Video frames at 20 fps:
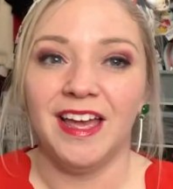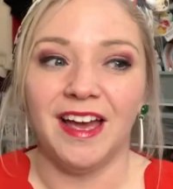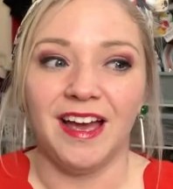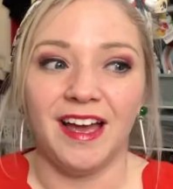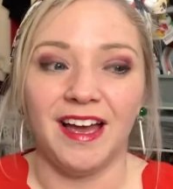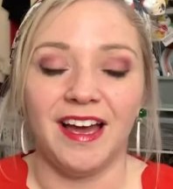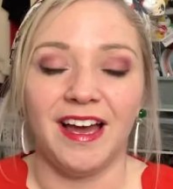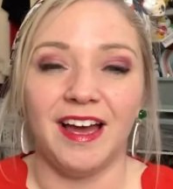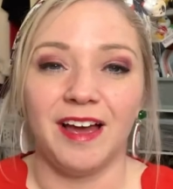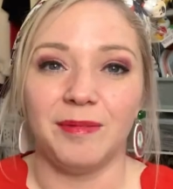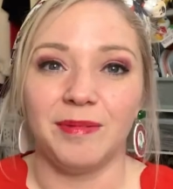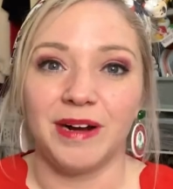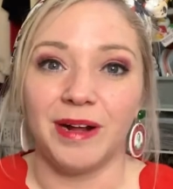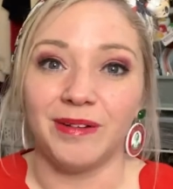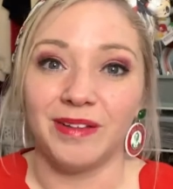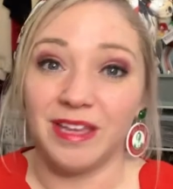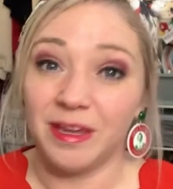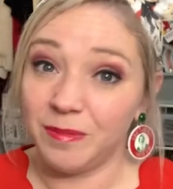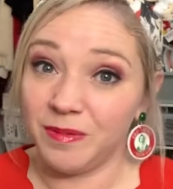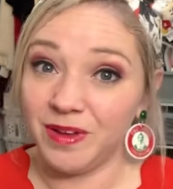Uh, but I'll
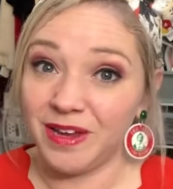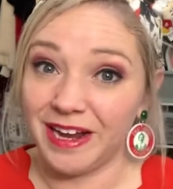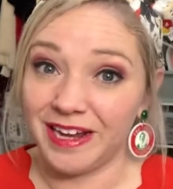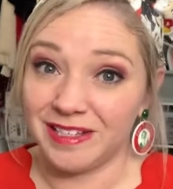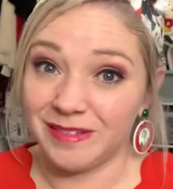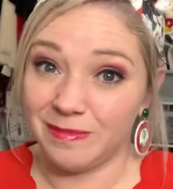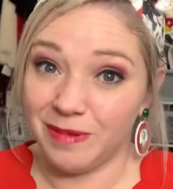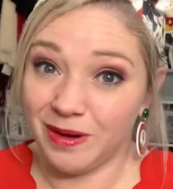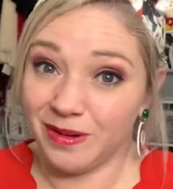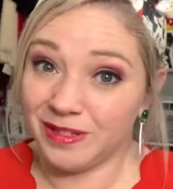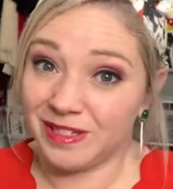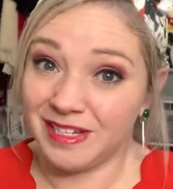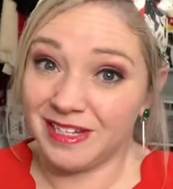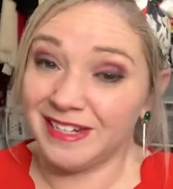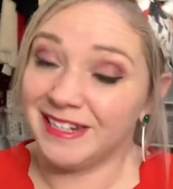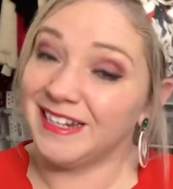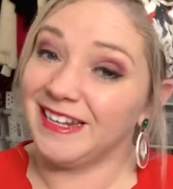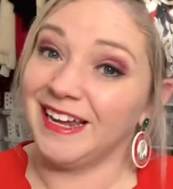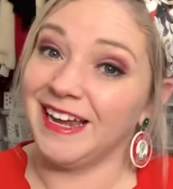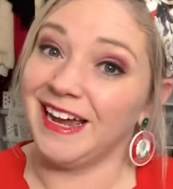keep you guys posted.
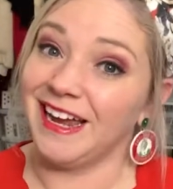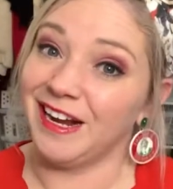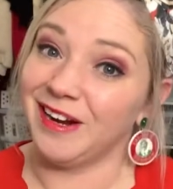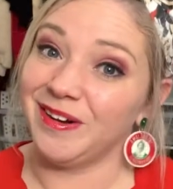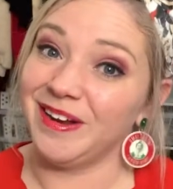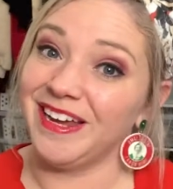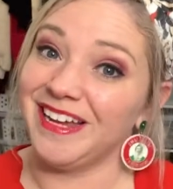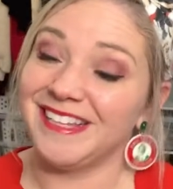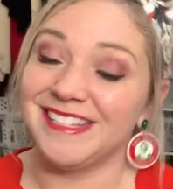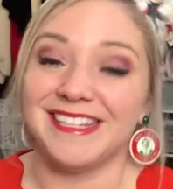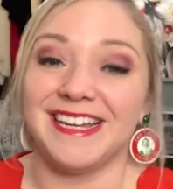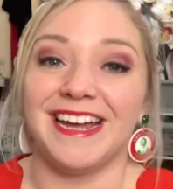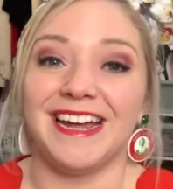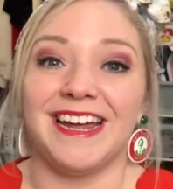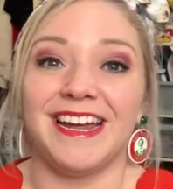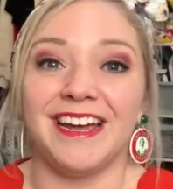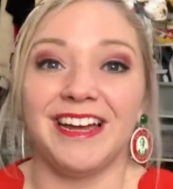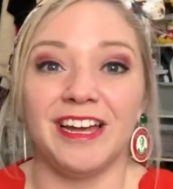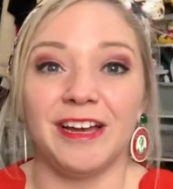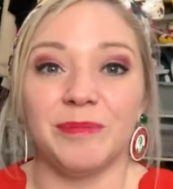Anyways,
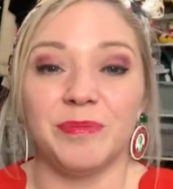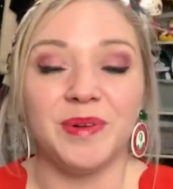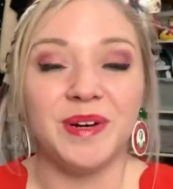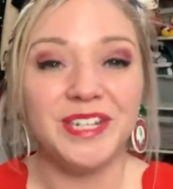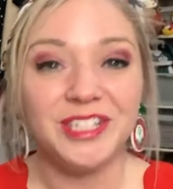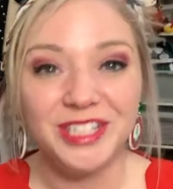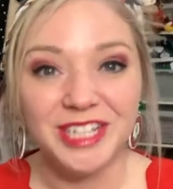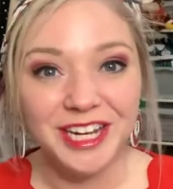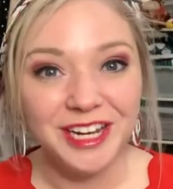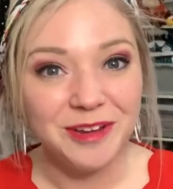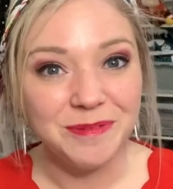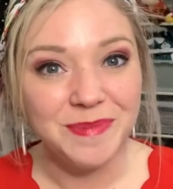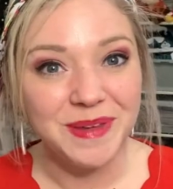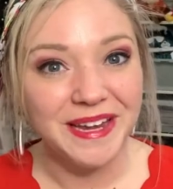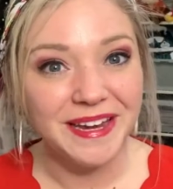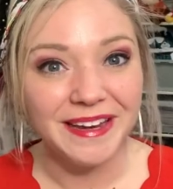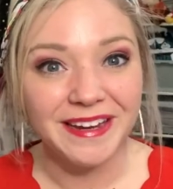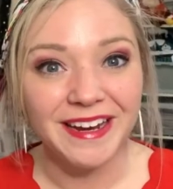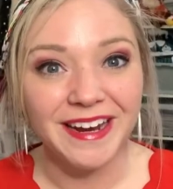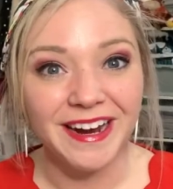I appreciate you
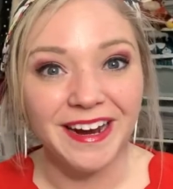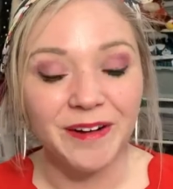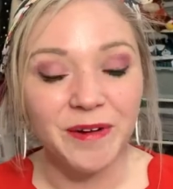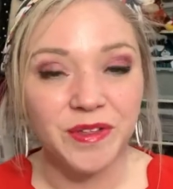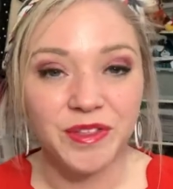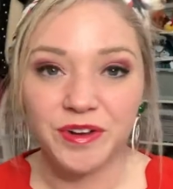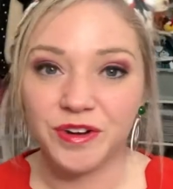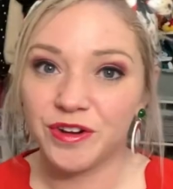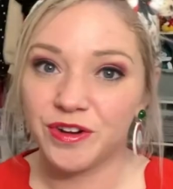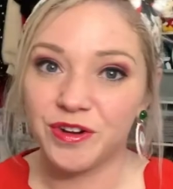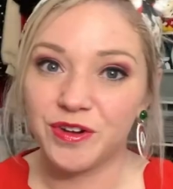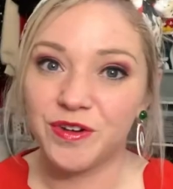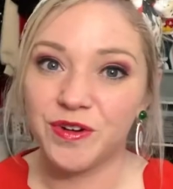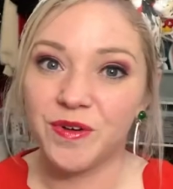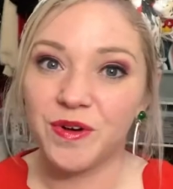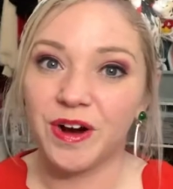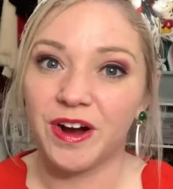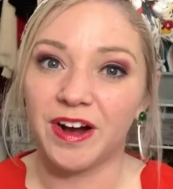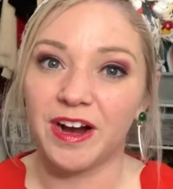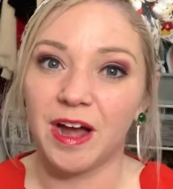being here, whether you're new
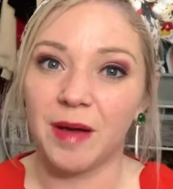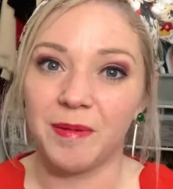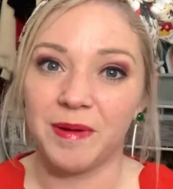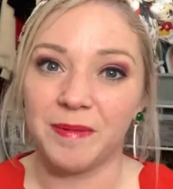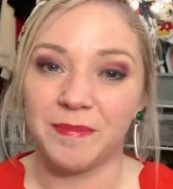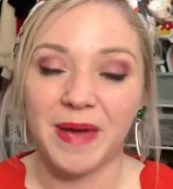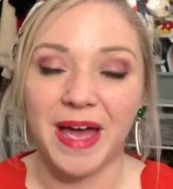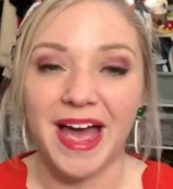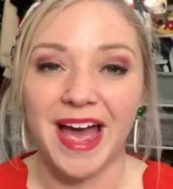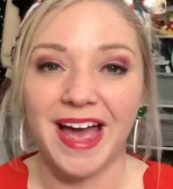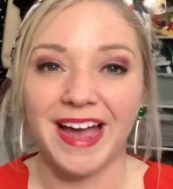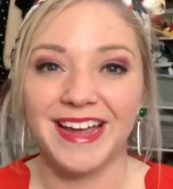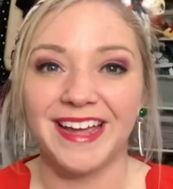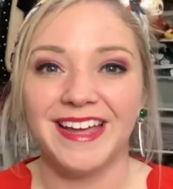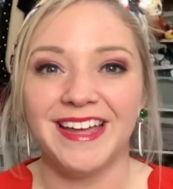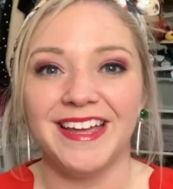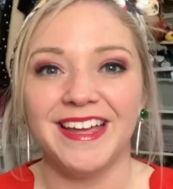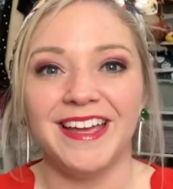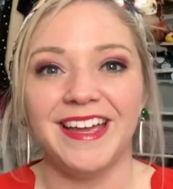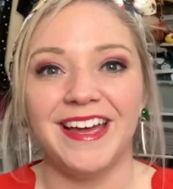or coming back.
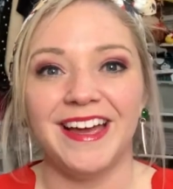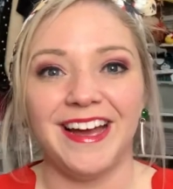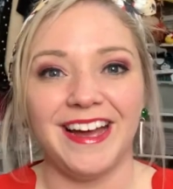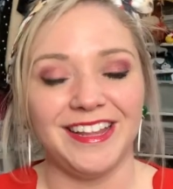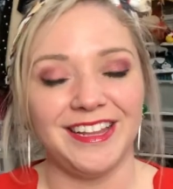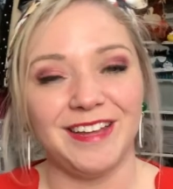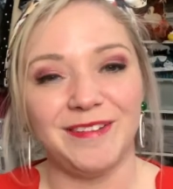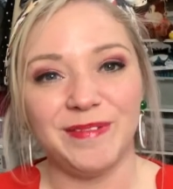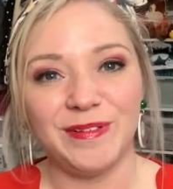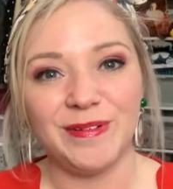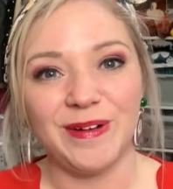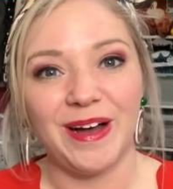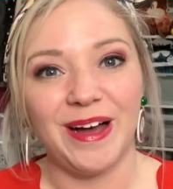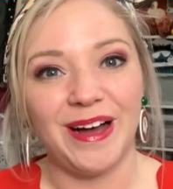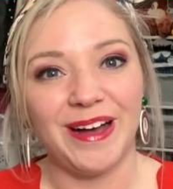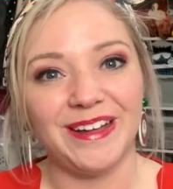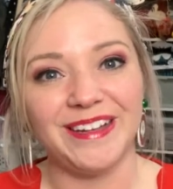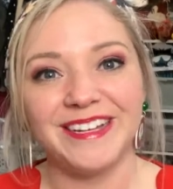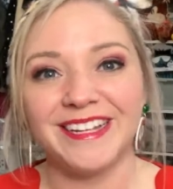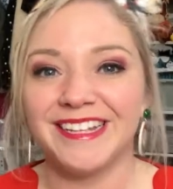I love you
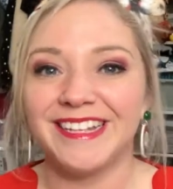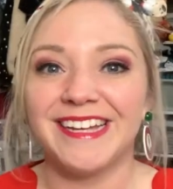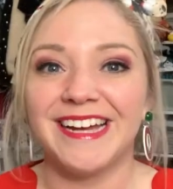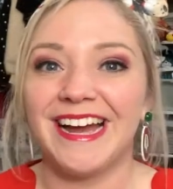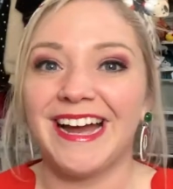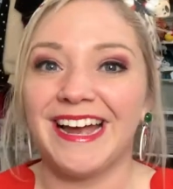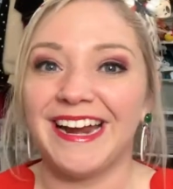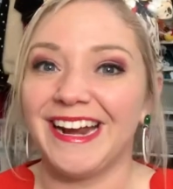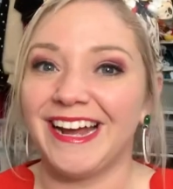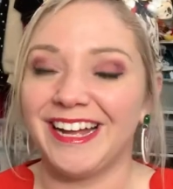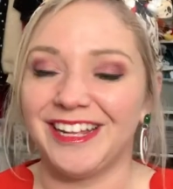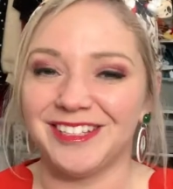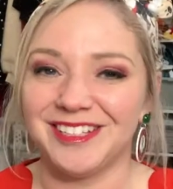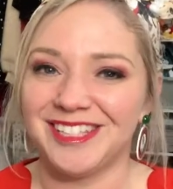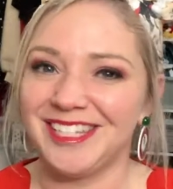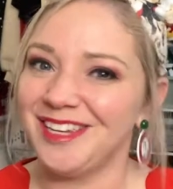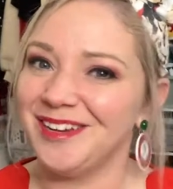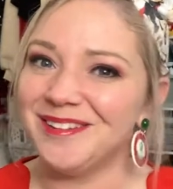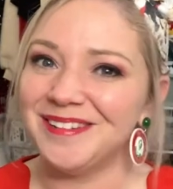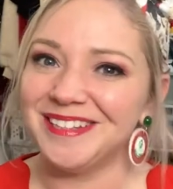all, and I'll
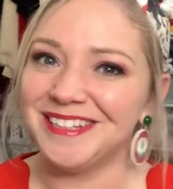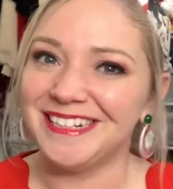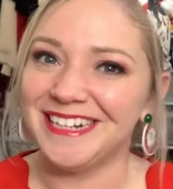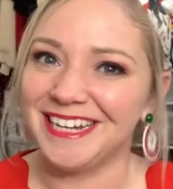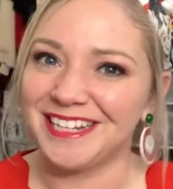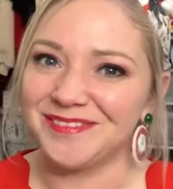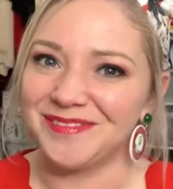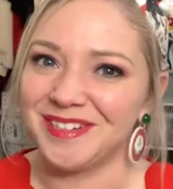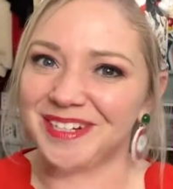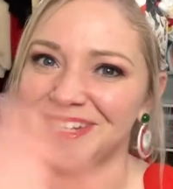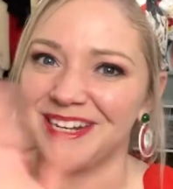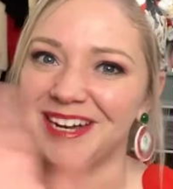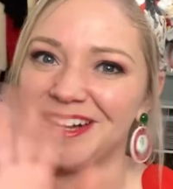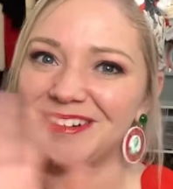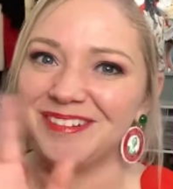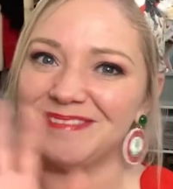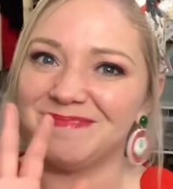see you in the next video.